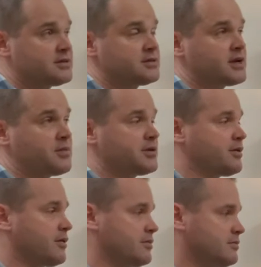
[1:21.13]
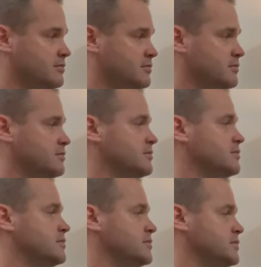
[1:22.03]
semitone,
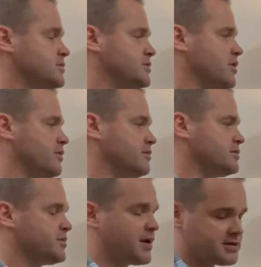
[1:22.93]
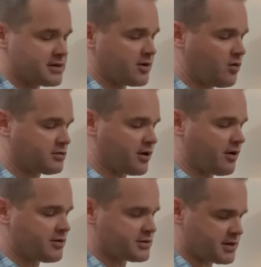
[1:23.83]
tone. So basically all
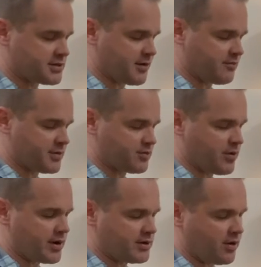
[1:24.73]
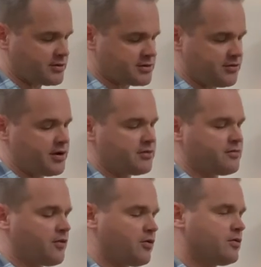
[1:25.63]
tones except between notes 3 and
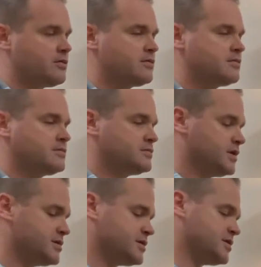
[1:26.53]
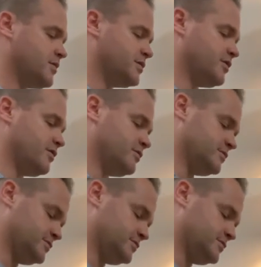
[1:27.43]
4 is your semitone.